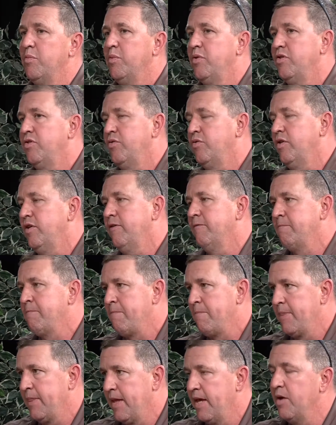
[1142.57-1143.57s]
of doing
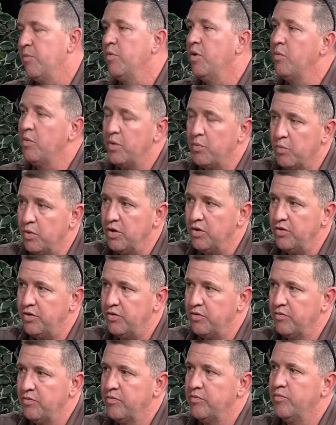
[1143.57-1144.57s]
and what we will
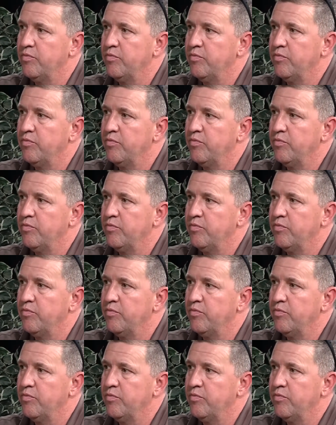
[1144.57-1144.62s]
do.